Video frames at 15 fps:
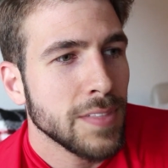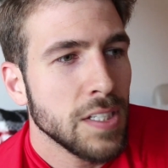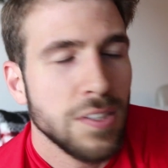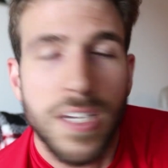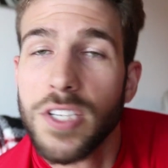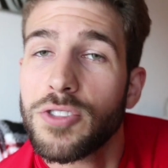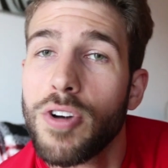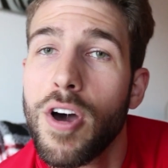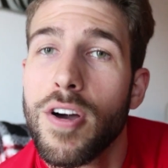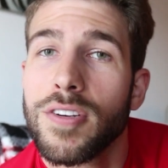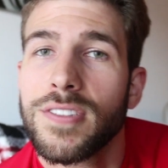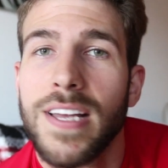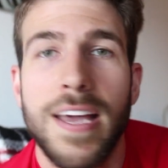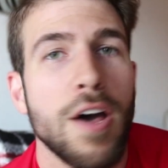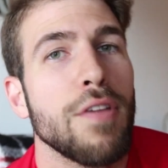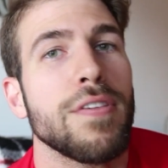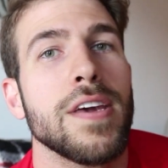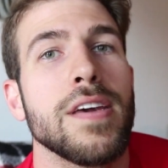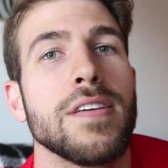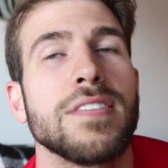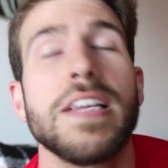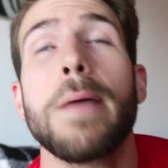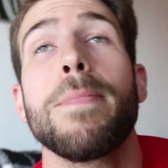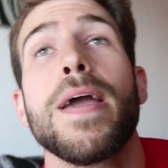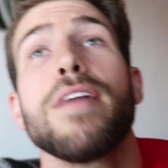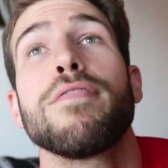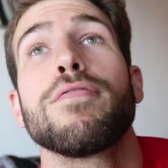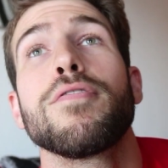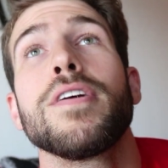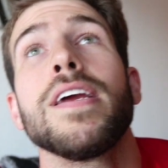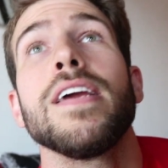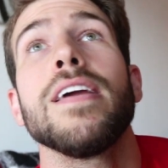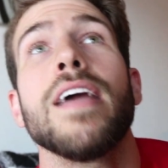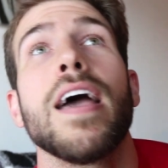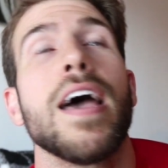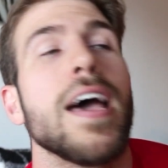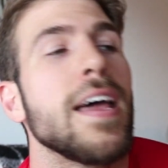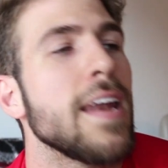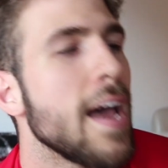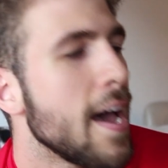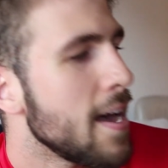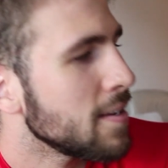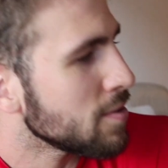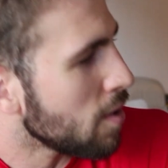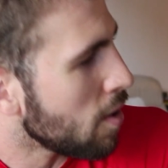Stay strong, stay healthy, stay pain-free, and as